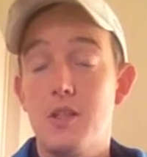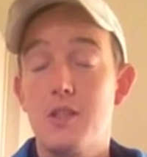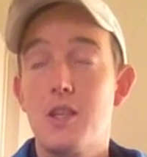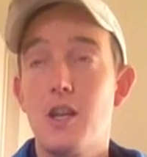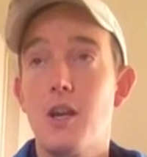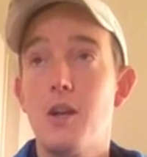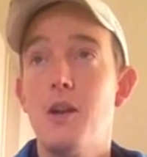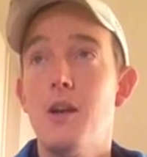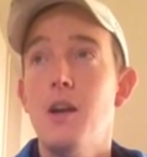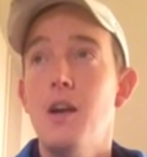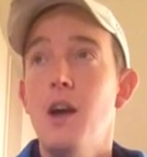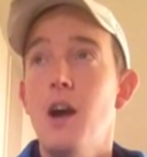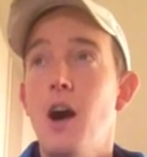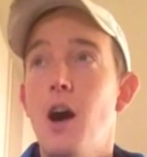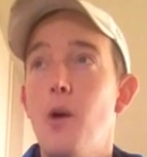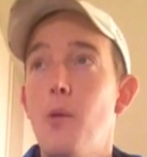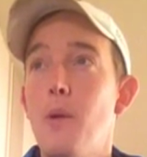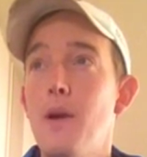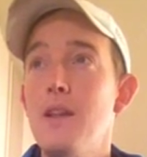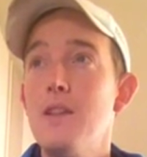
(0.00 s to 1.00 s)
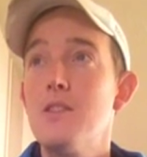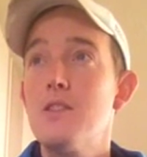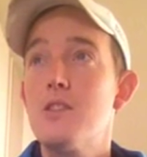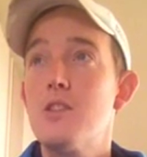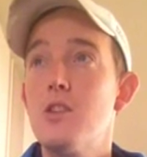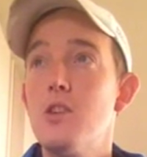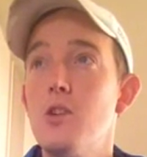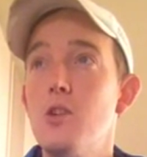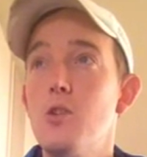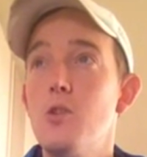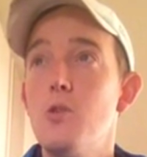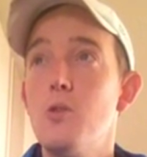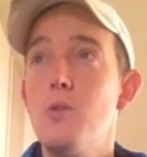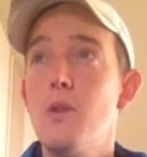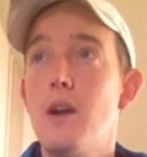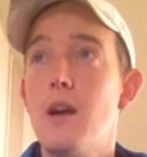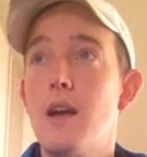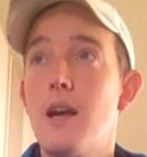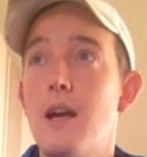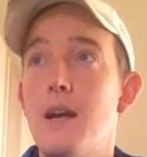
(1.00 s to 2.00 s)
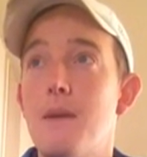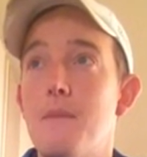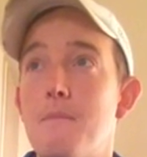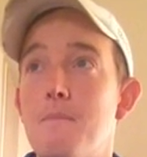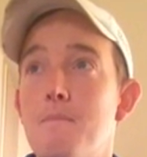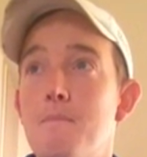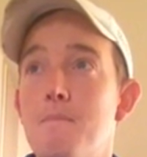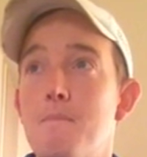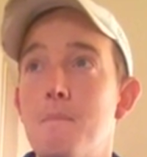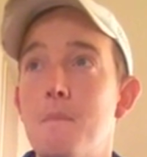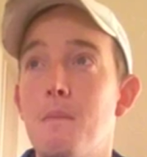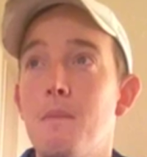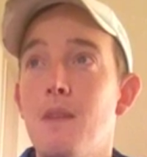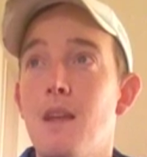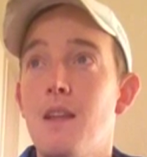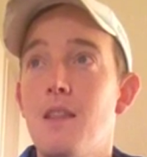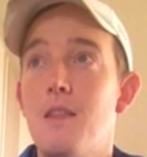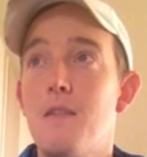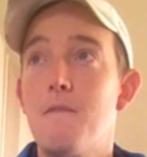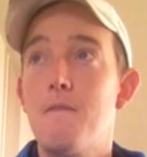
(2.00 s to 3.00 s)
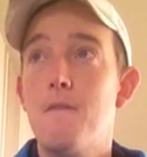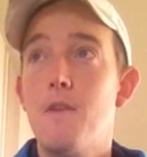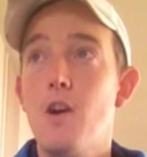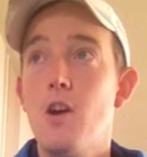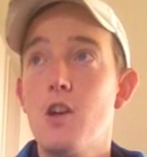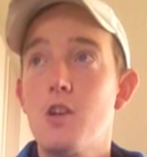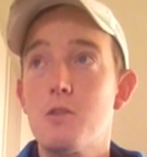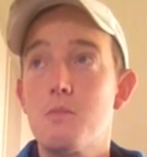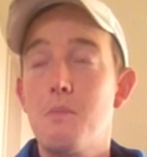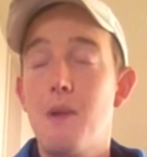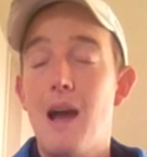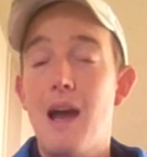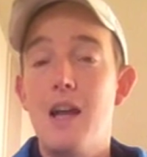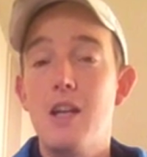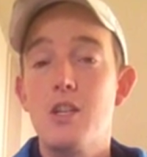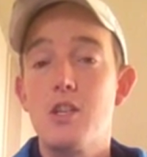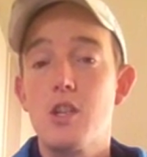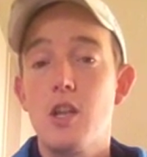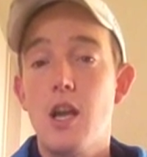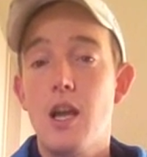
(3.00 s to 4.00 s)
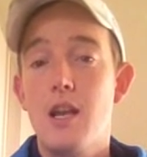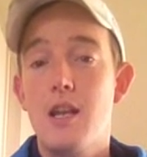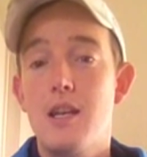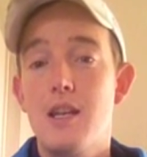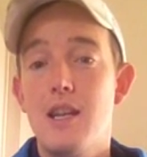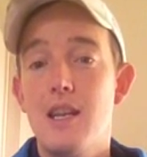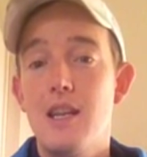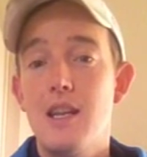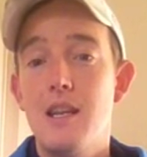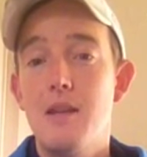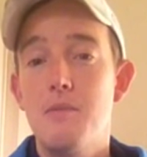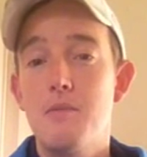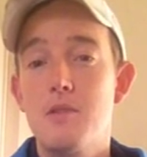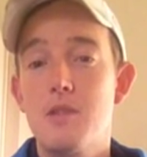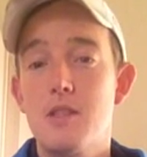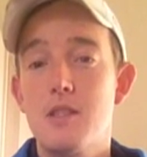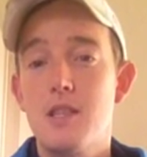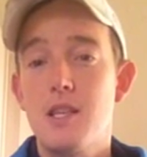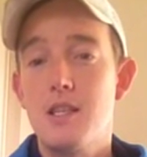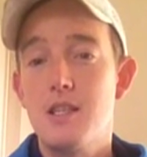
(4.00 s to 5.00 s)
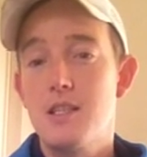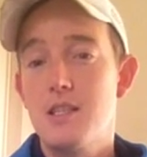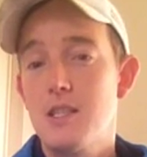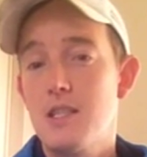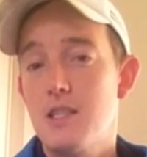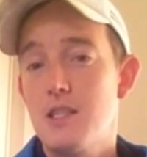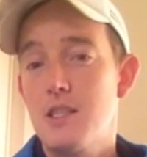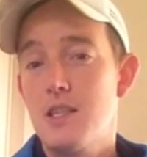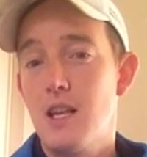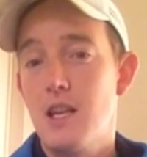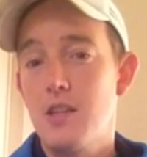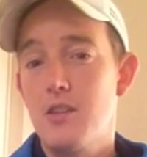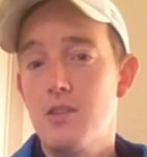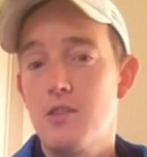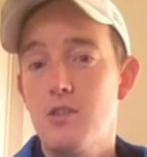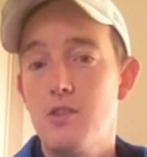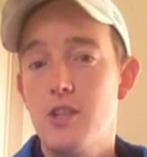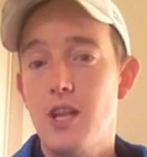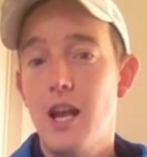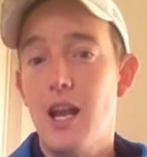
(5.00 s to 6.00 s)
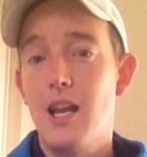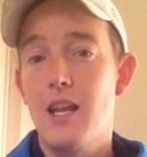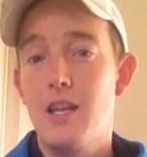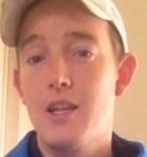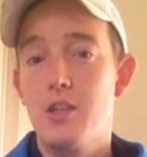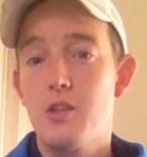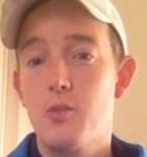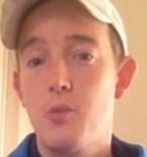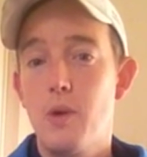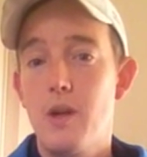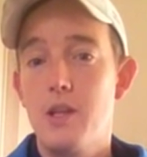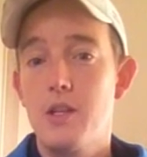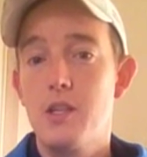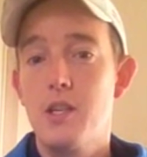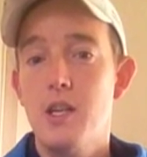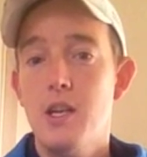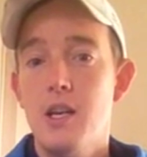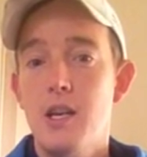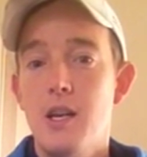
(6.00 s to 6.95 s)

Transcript: So I went to the first match, and it was a Sensas International Challenge, which